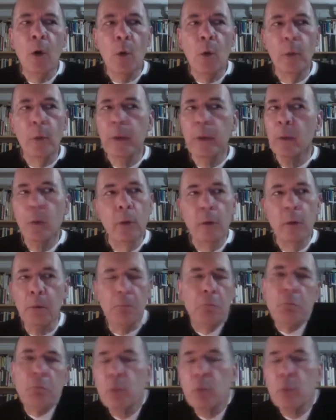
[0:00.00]
we were
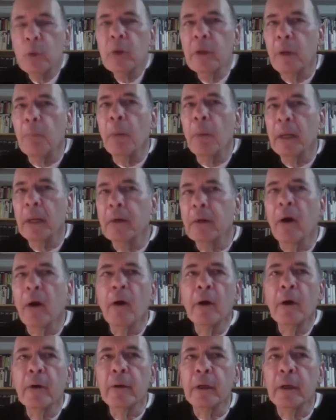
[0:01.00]
really a
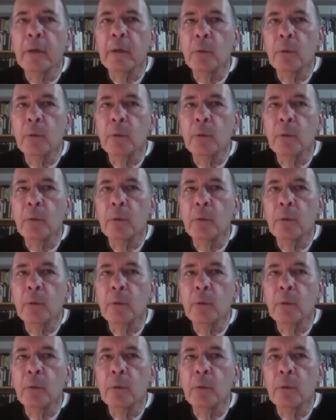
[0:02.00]
minority.